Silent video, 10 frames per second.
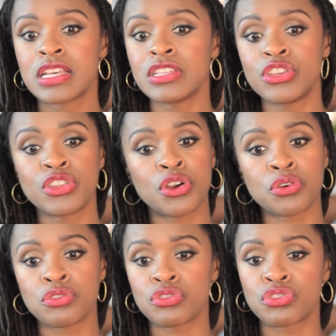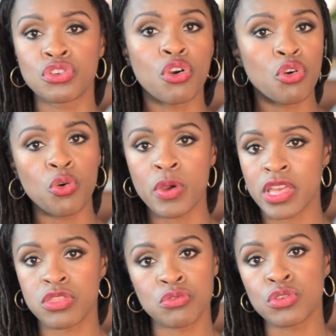the whole
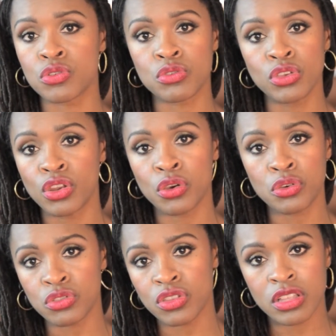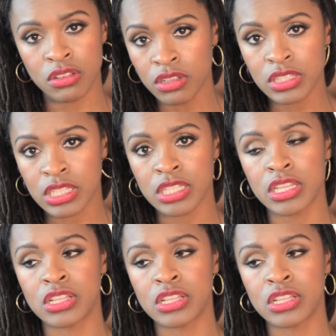way through, adulthood.